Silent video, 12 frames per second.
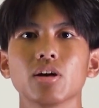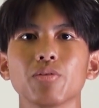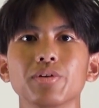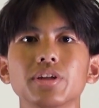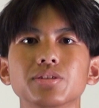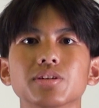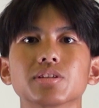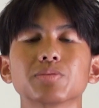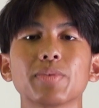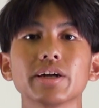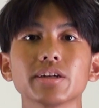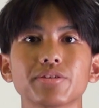We need to
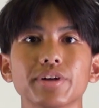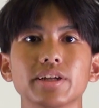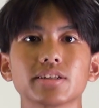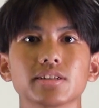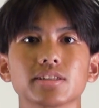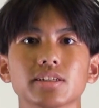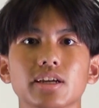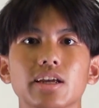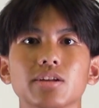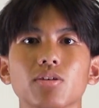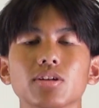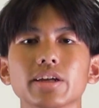inspire creators
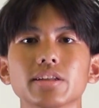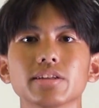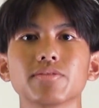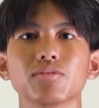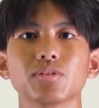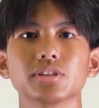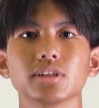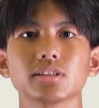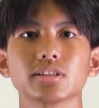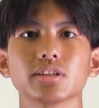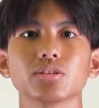and online influencers